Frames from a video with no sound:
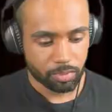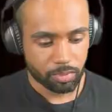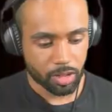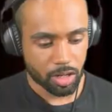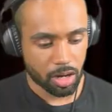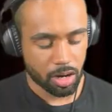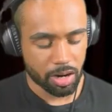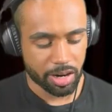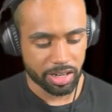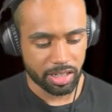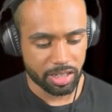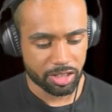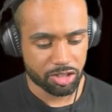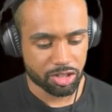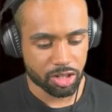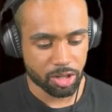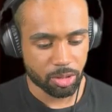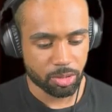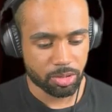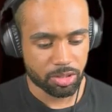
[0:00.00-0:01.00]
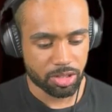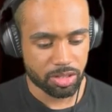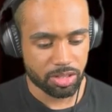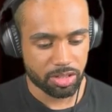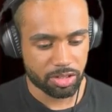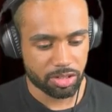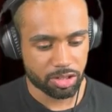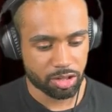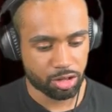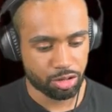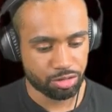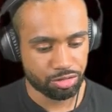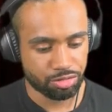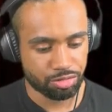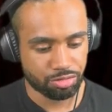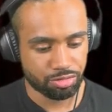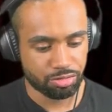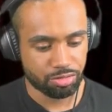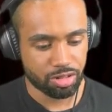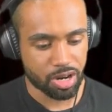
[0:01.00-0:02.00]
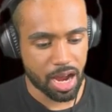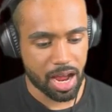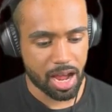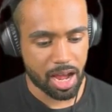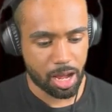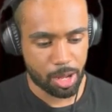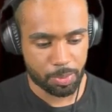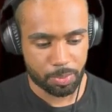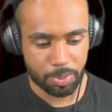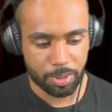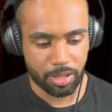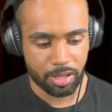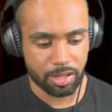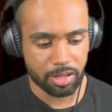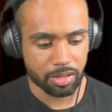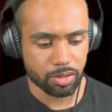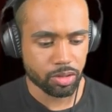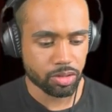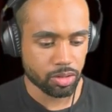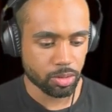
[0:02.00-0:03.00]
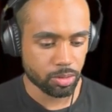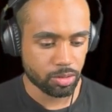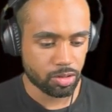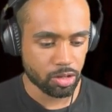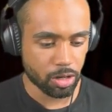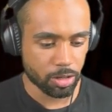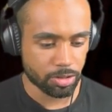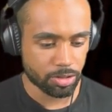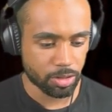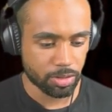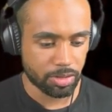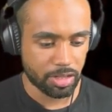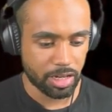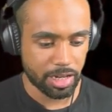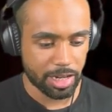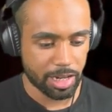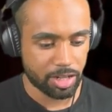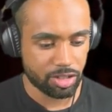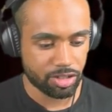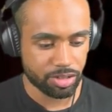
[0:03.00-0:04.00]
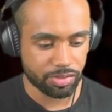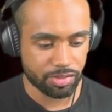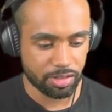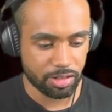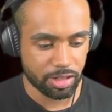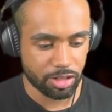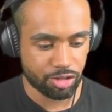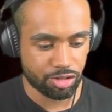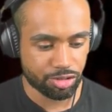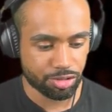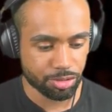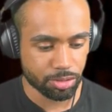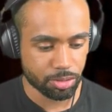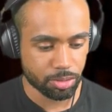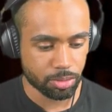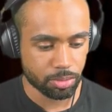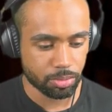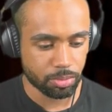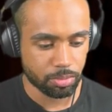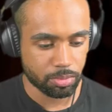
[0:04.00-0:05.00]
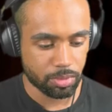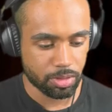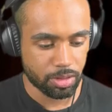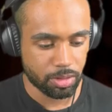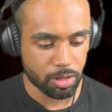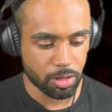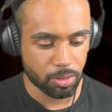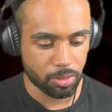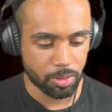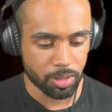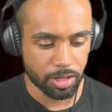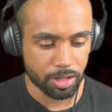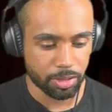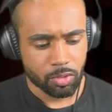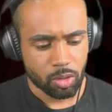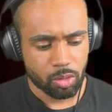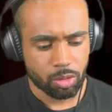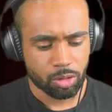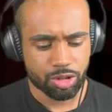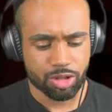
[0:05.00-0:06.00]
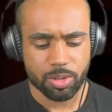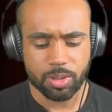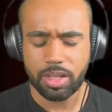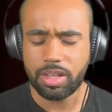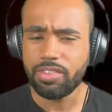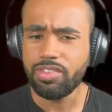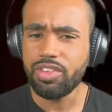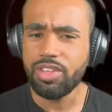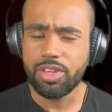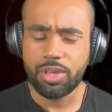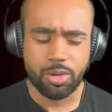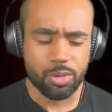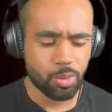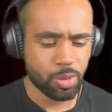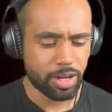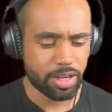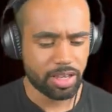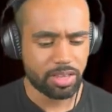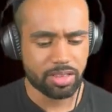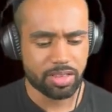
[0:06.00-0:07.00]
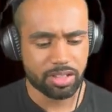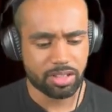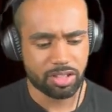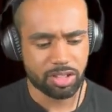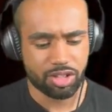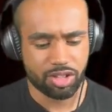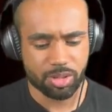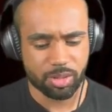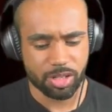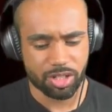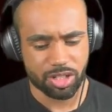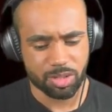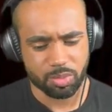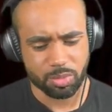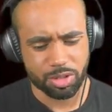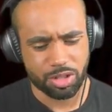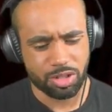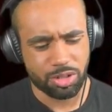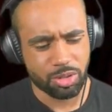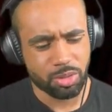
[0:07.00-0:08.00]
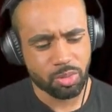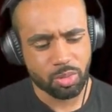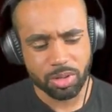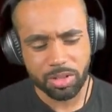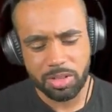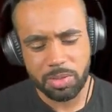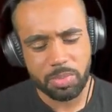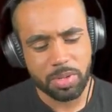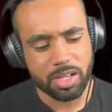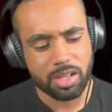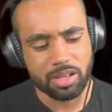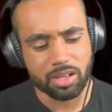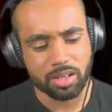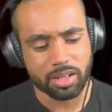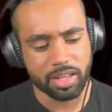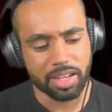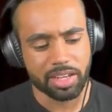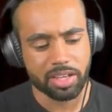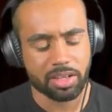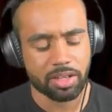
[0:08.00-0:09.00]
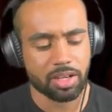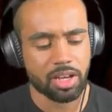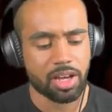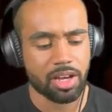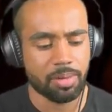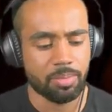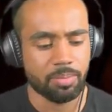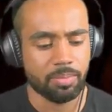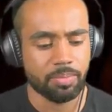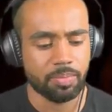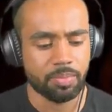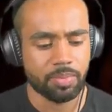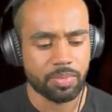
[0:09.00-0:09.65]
Alright, let's go to this crappy little dot on the edge of literal nowhere. Also, if you were in this situation, would you want to be, like, um,